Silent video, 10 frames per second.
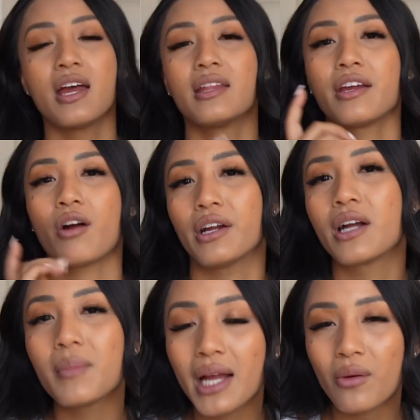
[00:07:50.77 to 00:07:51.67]
They are
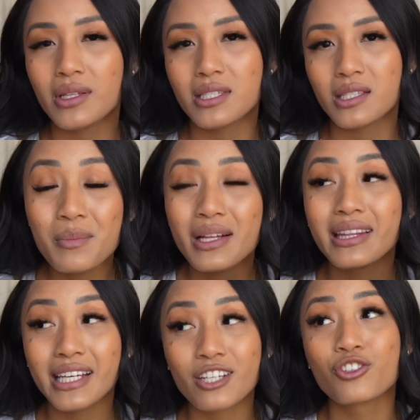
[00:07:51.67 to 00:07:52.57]
coming out with
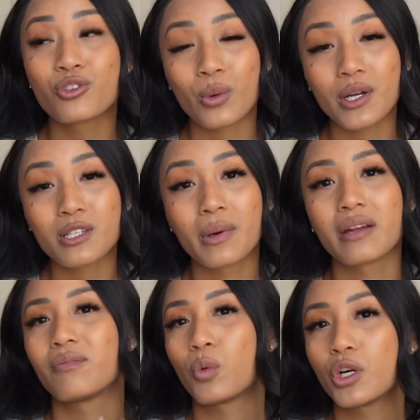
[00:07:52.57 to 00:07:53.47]
seamless shorts, but
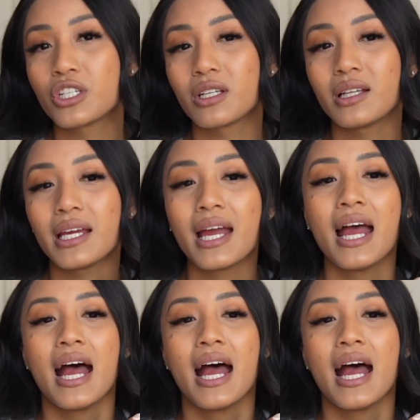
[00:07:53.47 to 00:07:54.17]
unfortunately